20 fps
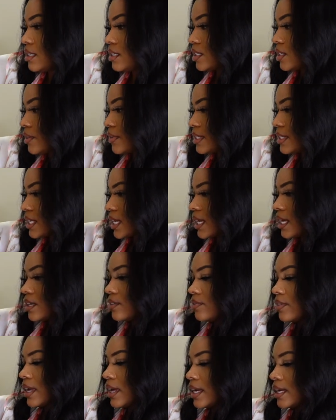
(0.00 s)
so it's kind
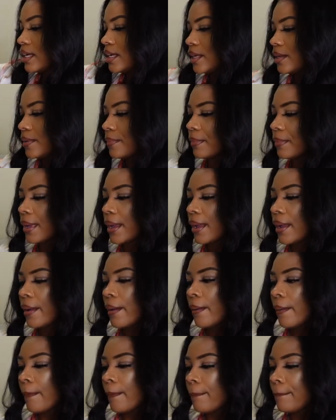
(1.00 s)
of like a
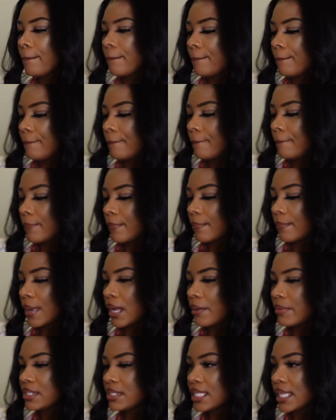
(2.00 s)

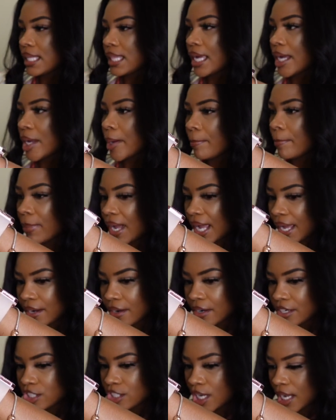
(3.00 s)
i would say like a
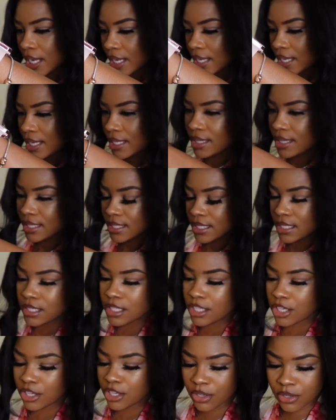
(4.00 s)
biker jacket this is
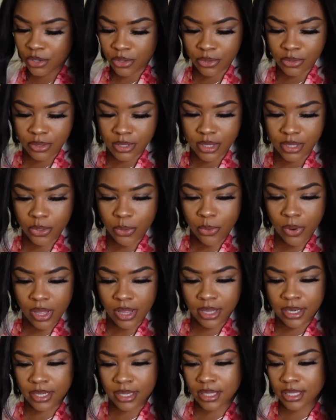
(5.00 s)
cute the
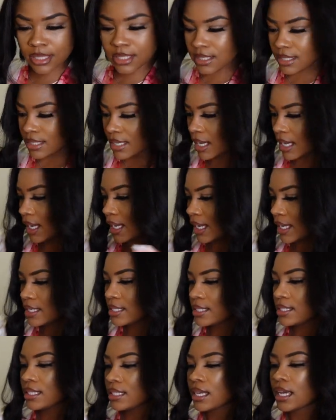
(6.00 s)
quality looks
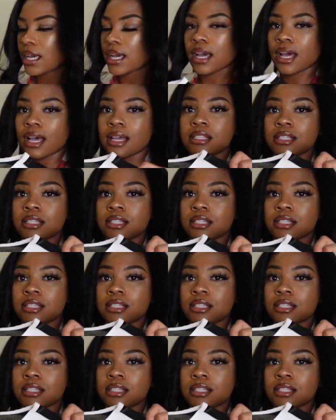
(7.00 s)
nice i